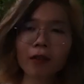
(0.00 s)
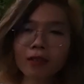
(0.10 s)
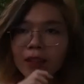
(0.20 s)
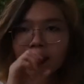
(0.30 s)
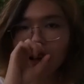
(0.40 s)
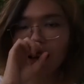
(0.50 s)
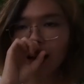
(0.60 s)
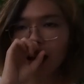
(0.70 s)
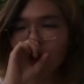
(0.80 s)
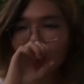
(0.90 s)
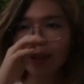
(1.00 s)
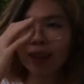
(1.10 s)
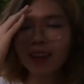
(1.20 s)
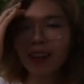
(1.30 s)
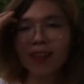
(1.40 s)
Other than that, I
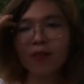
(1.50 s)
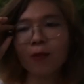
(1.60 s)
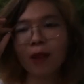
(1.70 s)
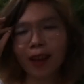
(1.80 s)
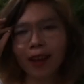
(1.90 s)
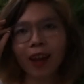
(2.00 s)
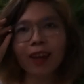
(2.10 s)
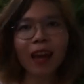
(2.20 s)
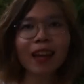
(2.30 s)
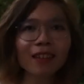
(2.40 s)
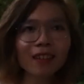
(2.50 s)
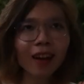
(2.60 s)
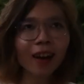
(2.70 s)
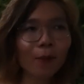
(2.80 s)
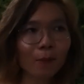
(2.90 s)
went and I, I, ate
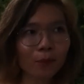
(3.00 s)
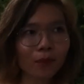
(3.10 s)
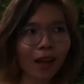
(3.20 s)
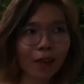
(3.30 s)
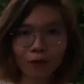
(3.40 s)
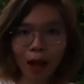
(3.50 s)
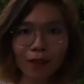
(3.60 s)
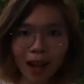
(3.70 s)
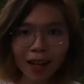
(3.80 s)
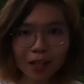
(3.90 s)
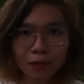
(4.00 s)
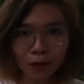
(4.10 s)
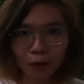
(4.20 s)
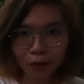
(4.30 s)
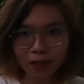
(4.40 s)
um, at Five Guys for
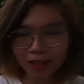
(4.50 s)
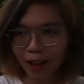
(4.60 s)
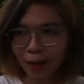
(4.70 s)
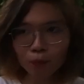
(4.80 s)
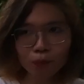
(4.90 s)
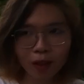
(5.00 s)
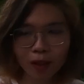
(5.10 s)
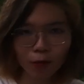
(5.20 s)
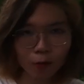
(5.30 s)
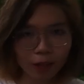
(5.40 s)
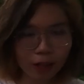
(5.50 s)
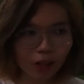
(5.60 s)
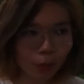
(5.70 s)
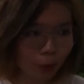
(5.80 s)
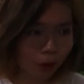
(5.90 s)
the first time. Really
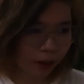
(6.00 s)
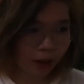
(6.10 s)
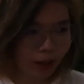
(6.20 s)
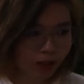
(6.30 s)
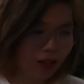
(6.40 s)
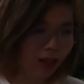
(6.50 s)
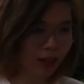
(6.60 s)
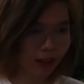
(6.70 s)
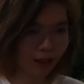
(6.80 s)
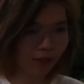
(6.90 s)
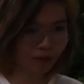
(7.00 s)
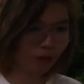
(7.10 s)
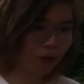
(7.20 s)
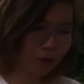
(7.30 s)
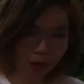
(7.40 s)
good burgers uh,
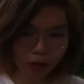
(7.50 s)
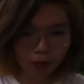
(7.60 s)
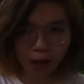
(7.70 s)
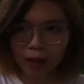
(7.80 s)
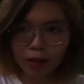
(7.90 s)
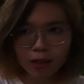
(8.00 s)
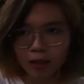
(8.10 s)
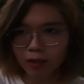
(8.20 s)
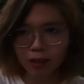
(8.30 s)
great French fries.